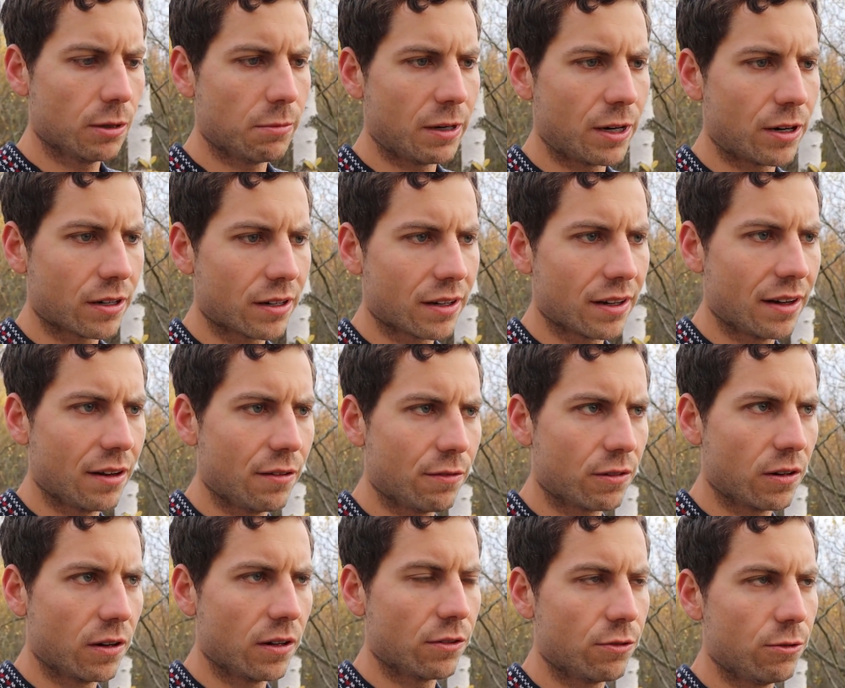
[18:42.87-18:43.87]
America that
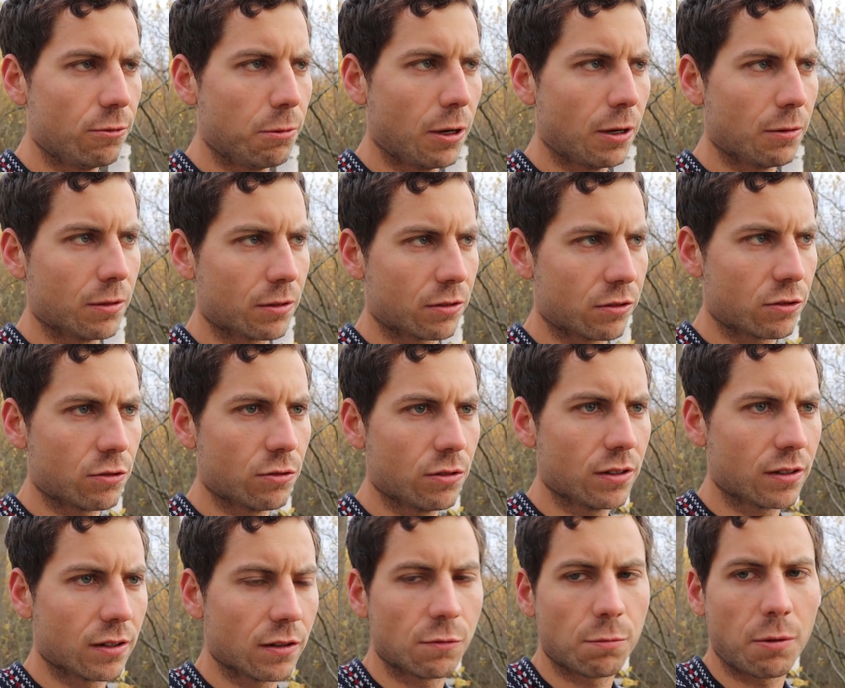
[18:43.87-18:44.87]
have gone through public
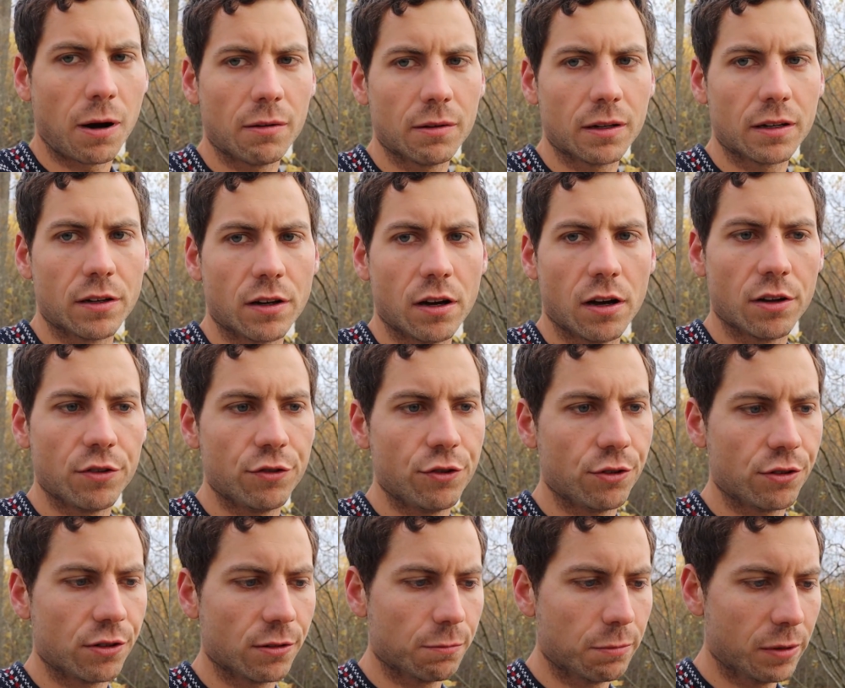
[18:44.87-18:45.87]
schooling is probably in the
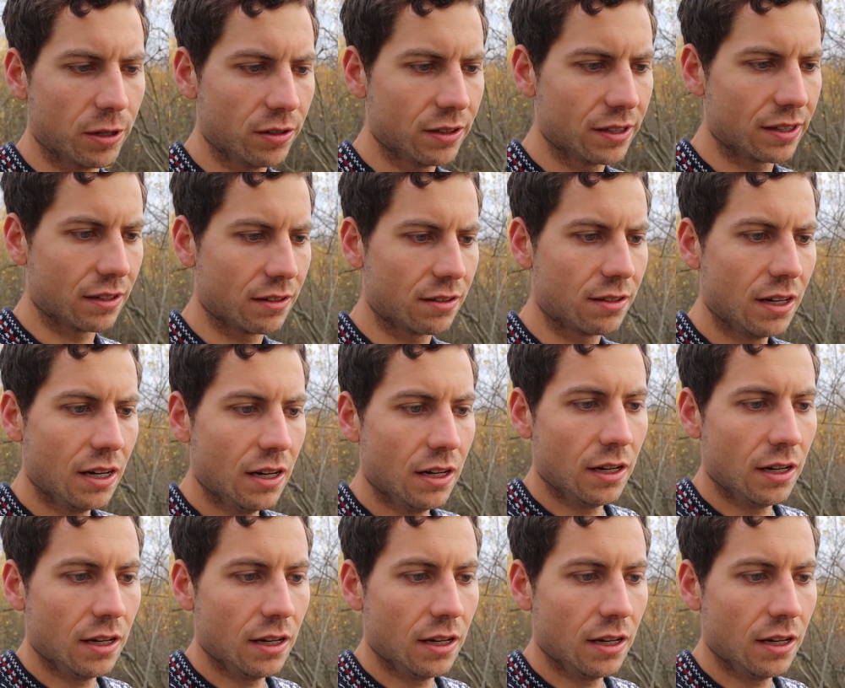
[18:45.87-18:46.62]
hundreds of millions.